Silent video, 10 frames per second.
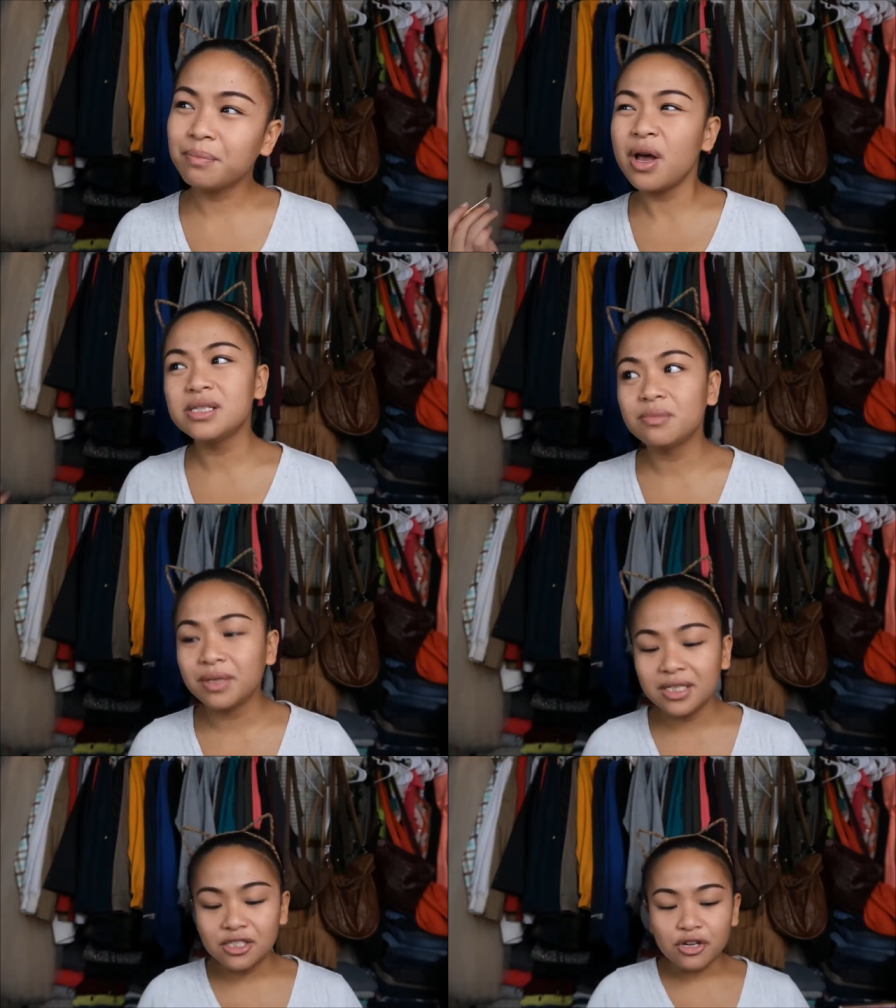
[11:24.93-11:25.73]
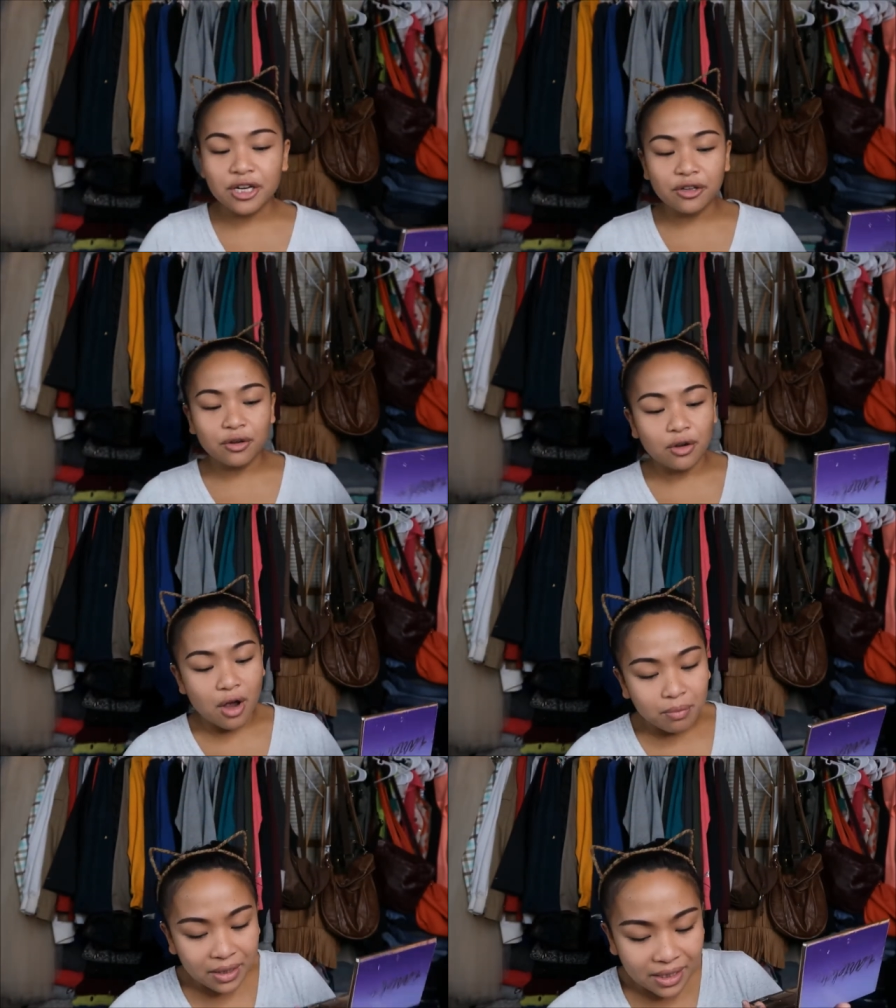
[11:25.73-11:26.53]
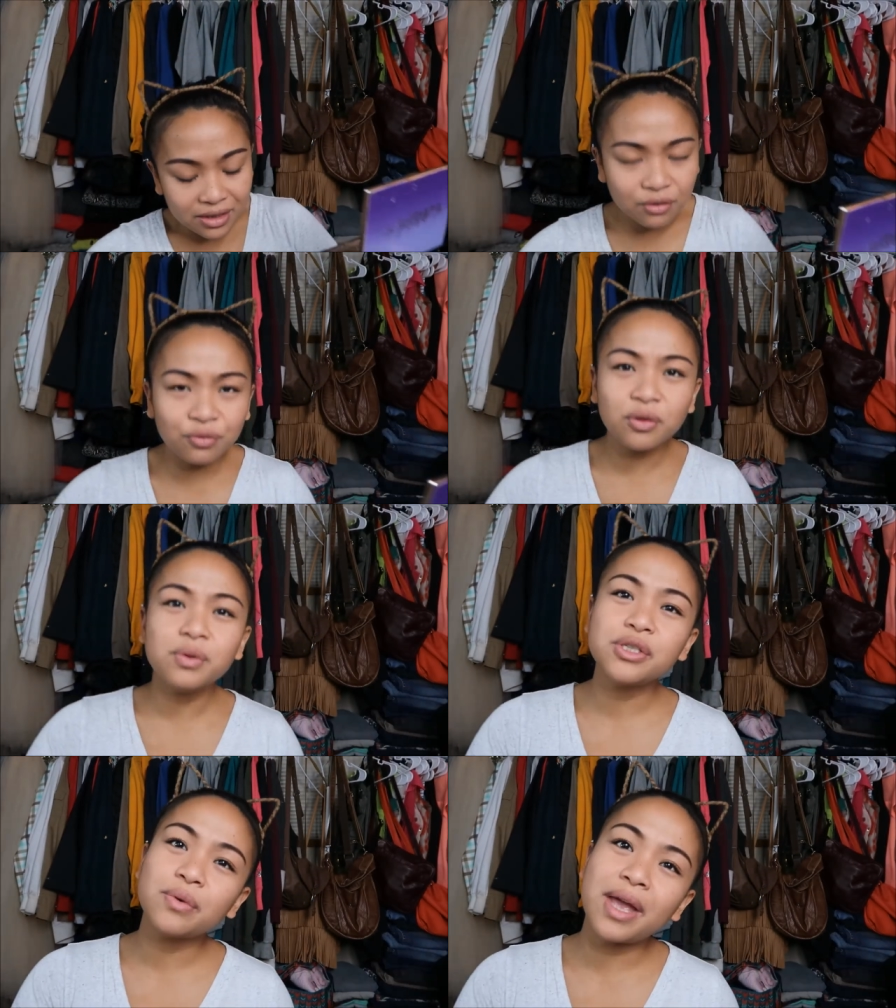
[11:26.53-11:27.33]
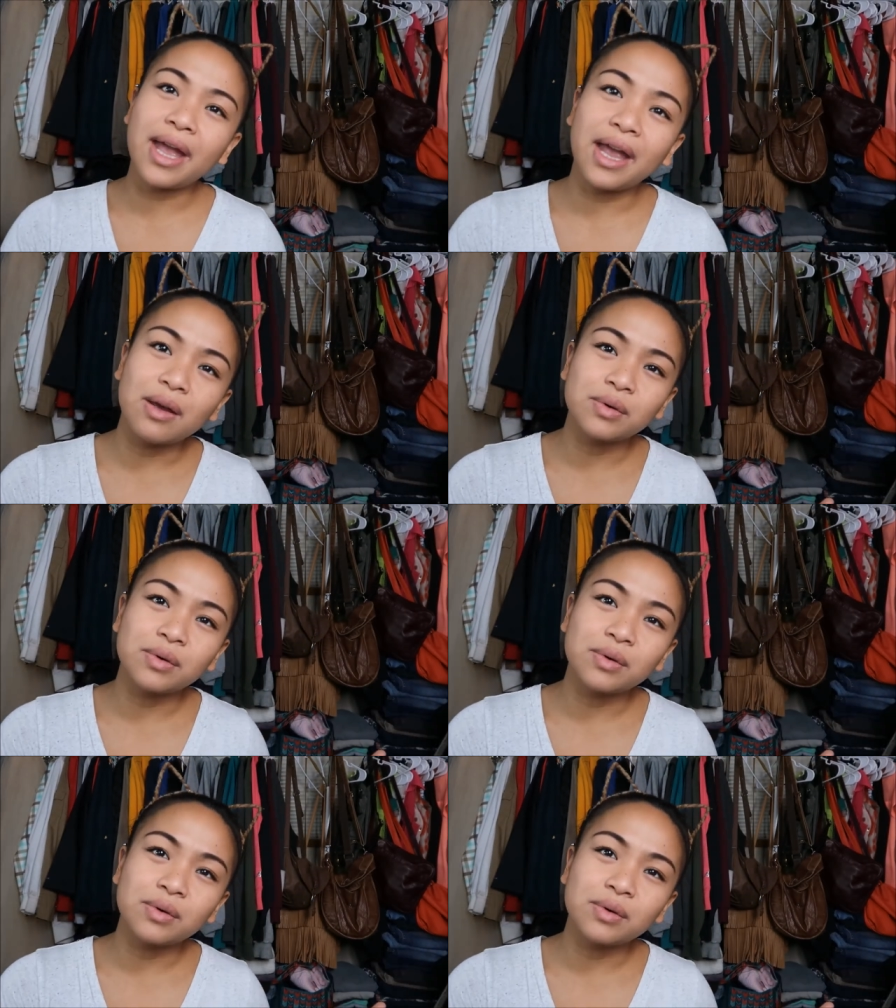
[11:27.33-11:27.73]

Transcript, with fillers: Possibly, to try another goblet. The food was okay.